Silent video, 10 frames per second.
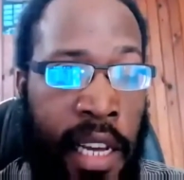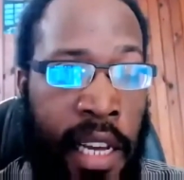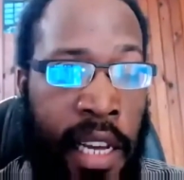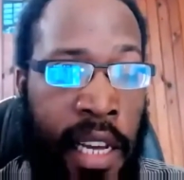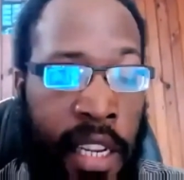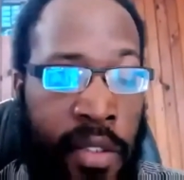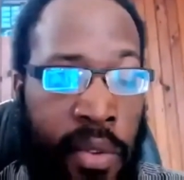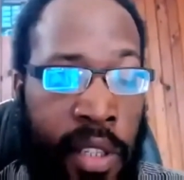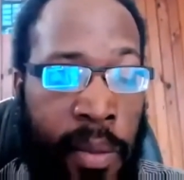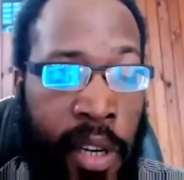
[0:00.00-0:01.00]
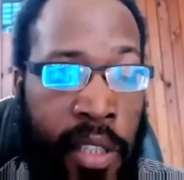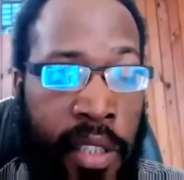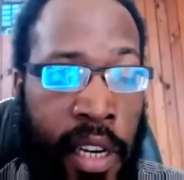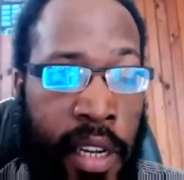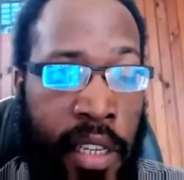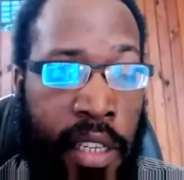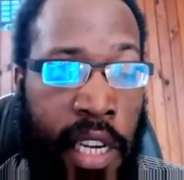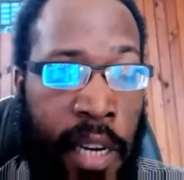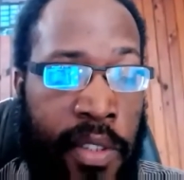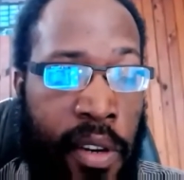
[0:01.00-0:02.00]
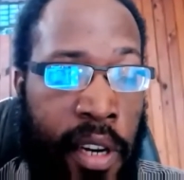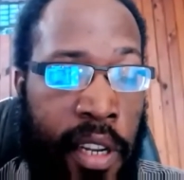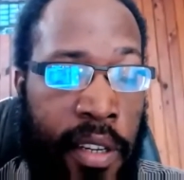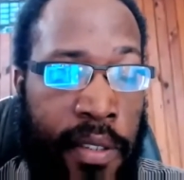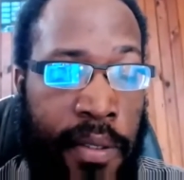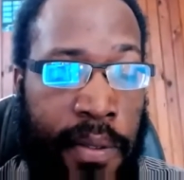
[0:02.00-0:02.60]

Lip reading: I get into it. But I'm still learning.